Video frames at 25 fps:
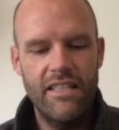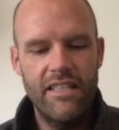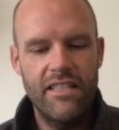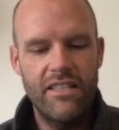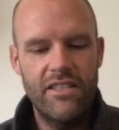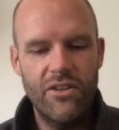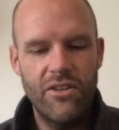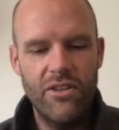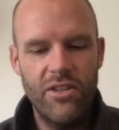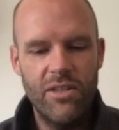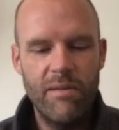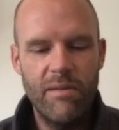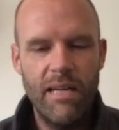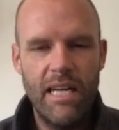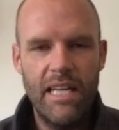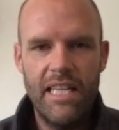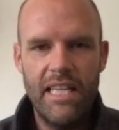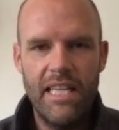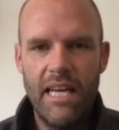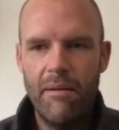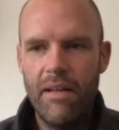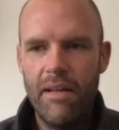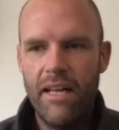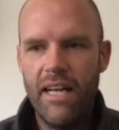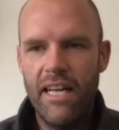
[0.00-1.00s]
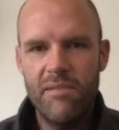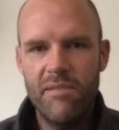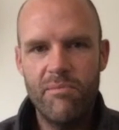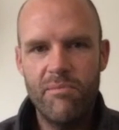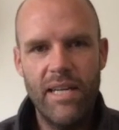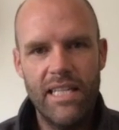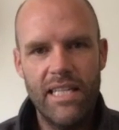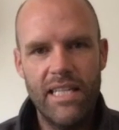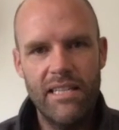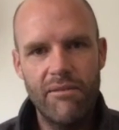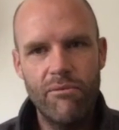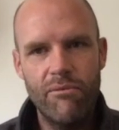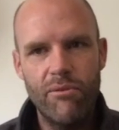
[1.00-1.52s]
talked about that
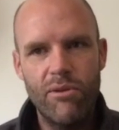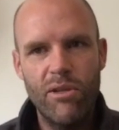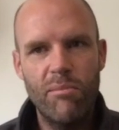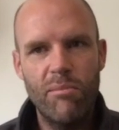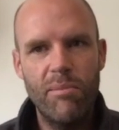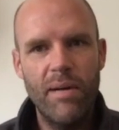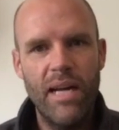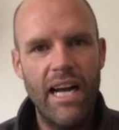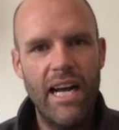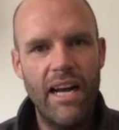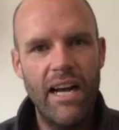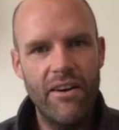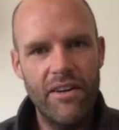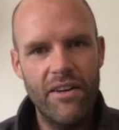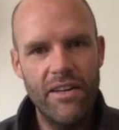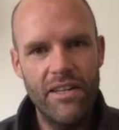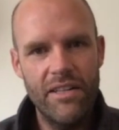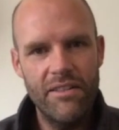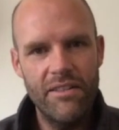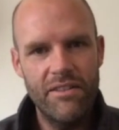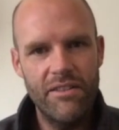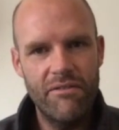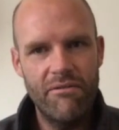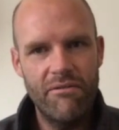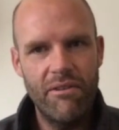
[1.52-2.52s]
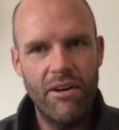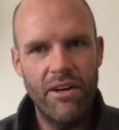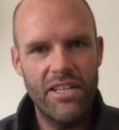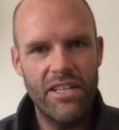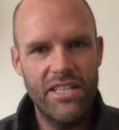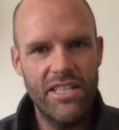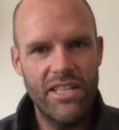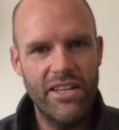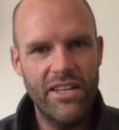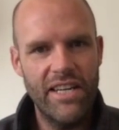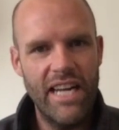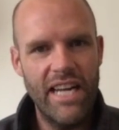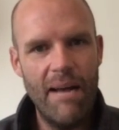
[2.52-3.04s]
aspect of willpower and
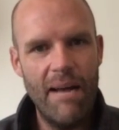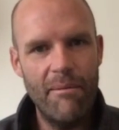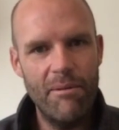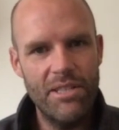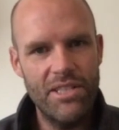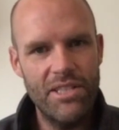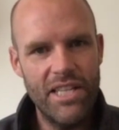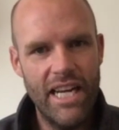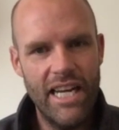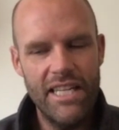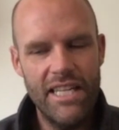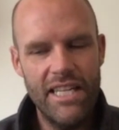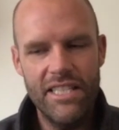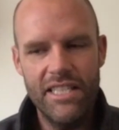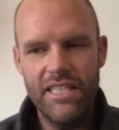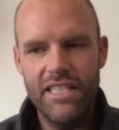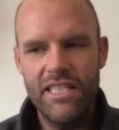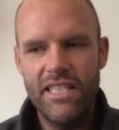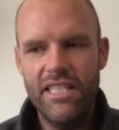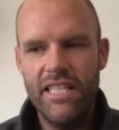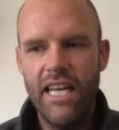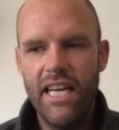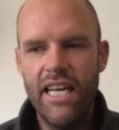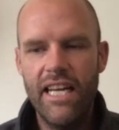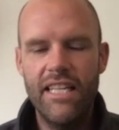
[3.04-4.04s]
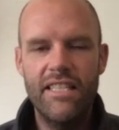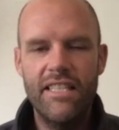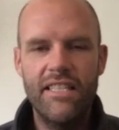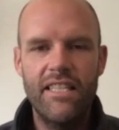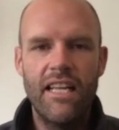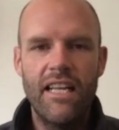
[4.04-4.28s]
focusing on habit change instead.